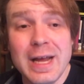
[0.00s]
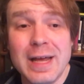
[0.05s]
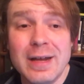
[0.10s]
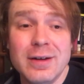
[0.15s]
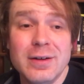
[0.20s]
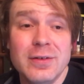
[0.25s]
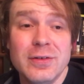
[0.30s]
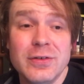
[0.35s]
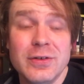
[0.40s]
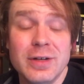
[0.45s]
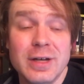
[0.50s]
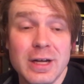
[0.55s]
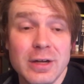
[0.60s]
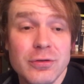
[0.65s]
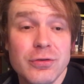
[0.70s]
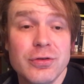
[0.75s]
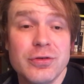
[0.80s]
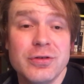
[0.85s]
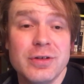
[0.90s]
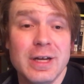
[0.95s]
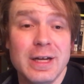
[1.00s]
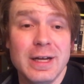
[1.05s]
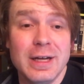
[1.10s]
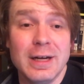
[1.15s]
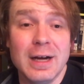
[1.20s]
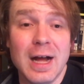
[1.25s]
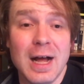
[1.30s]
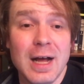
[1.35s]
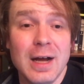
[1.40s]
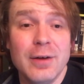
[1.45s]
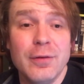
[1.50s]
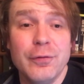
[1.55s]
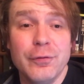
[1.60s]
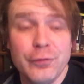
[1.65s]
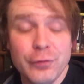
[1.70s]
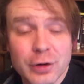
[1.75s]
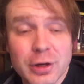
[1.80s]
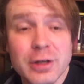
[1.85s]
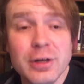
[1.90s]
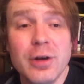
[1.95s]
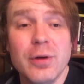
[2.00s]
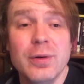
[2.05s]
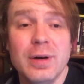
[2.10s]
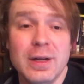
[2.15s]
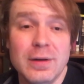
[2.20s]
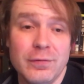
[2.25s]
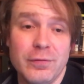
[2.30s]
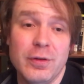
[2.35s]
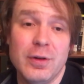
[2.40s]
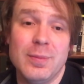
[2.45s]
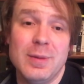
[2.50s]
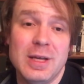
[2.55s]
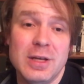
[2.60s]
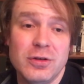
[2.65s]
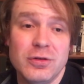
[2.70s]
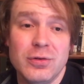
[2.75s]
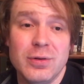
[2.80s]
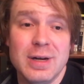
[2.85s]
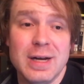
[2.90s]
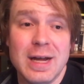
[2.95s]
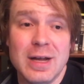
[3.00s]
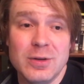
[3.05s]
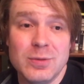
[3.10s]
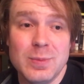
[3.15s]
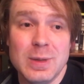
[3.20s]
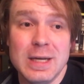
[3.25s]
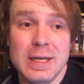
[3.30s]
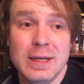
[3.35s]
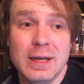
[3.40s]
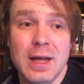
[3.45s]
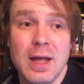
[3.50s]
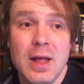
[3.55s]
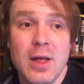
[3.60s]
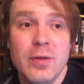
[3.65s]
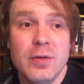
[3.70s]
and it is an interesting and odd footnote in film history as being